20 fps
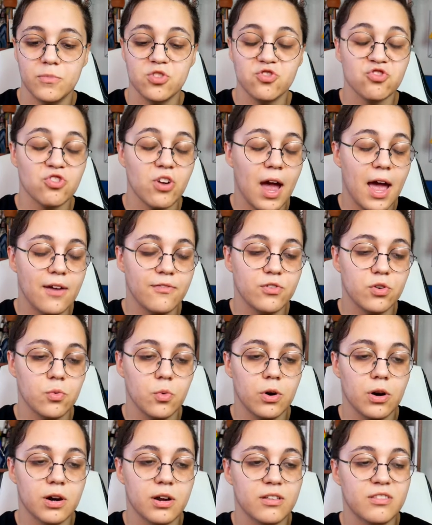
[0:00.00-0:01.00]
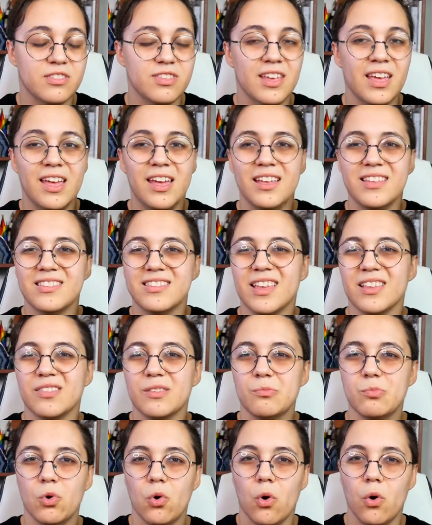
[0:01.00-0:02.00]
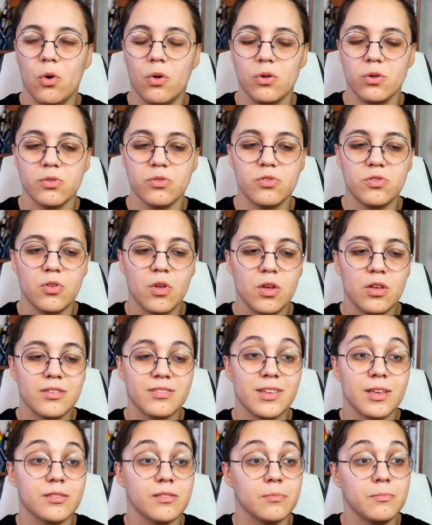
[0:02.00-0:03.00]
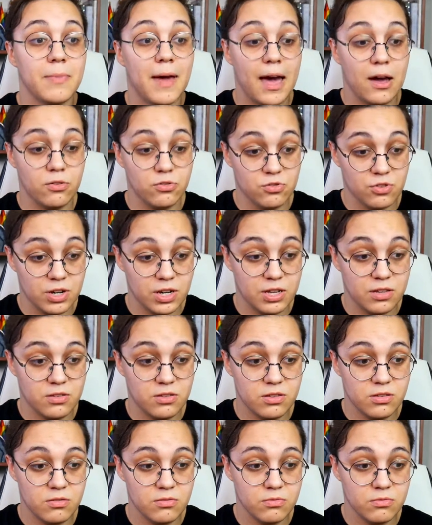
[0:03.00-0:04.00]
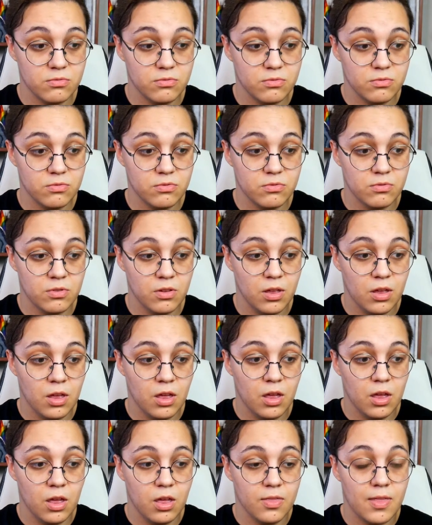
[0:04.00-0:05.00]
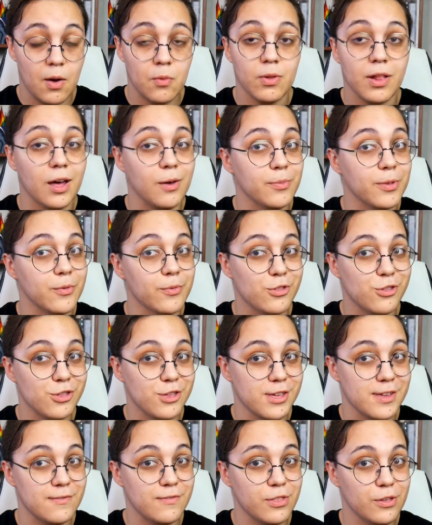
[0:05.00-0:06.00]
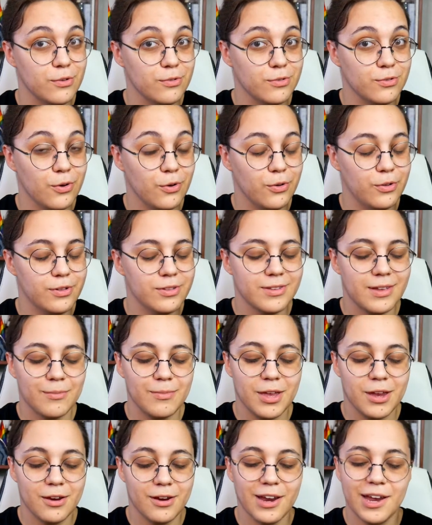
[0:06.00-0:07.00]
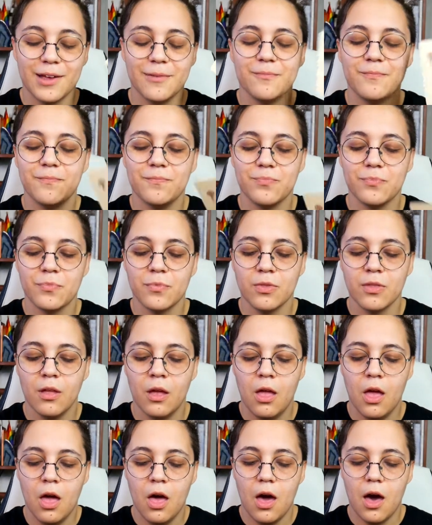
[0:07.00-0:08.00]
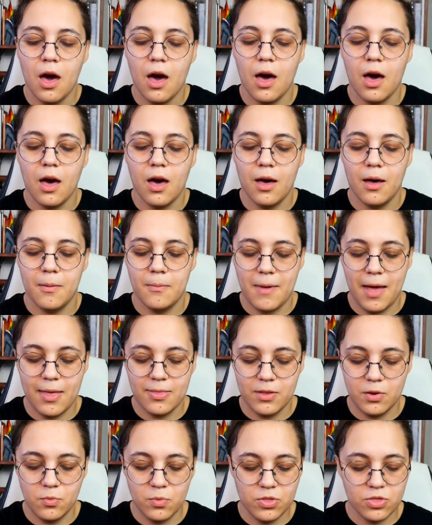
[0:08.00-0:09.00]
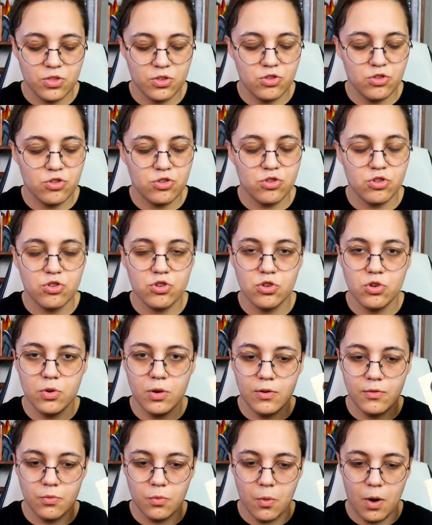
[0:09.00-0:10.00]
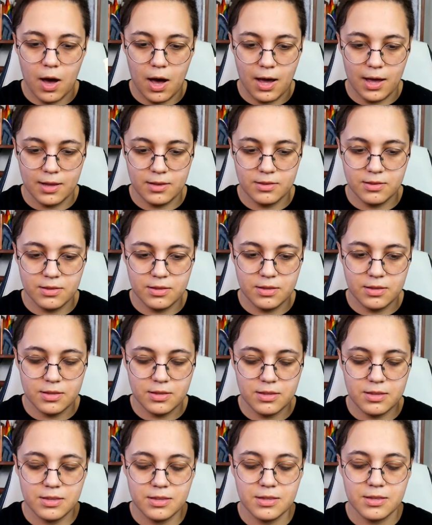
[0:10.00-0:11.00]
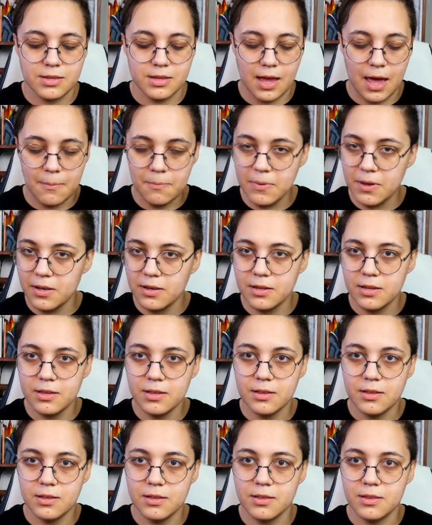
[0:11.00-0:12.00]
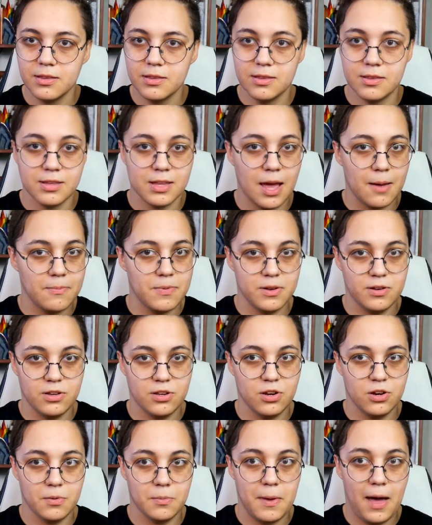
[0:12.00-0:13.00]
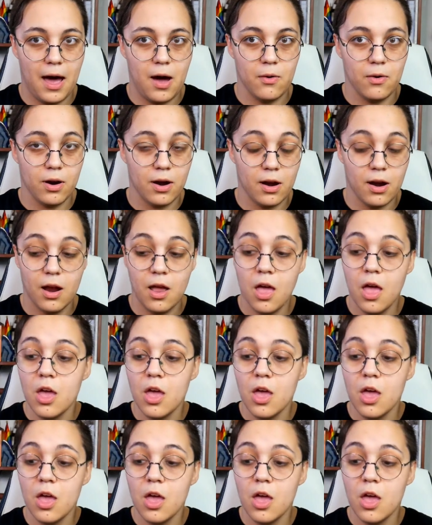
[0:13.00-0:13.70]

strive towards, set some goals, set some boundaries that will help you achieve those goals, I'm hearing. Um, and then with the Two of Wands, step into step into your power,